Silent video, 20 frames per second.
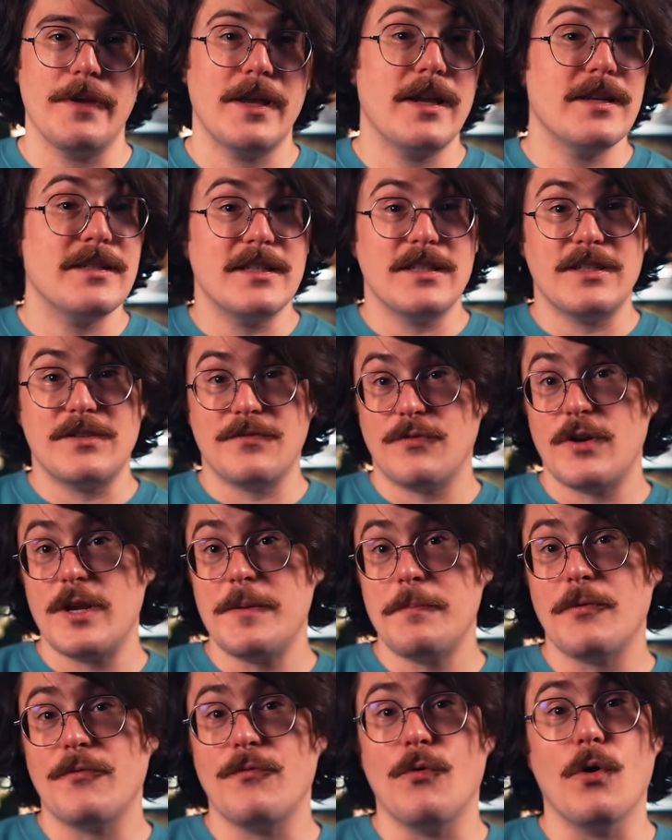because this free
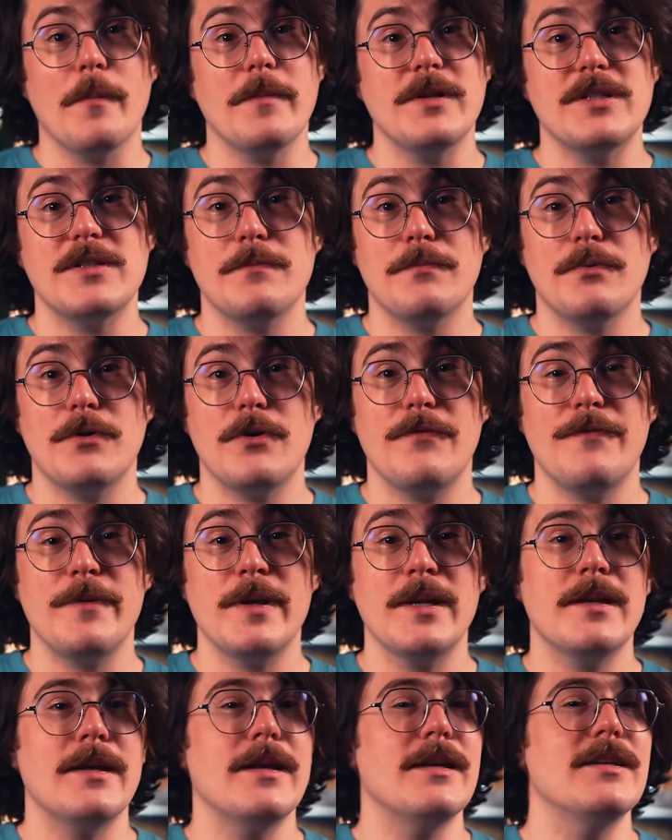performance
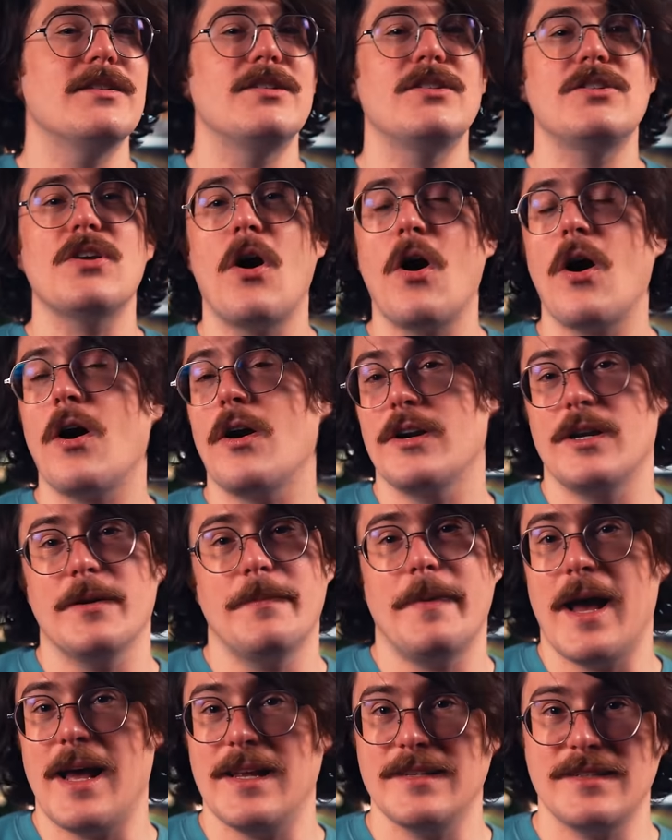improvement is hard to
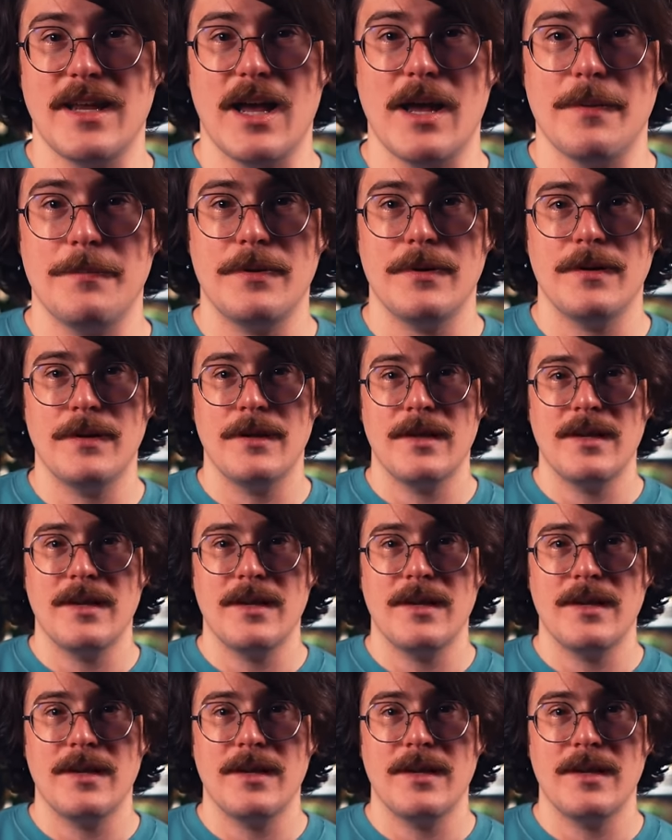pass up.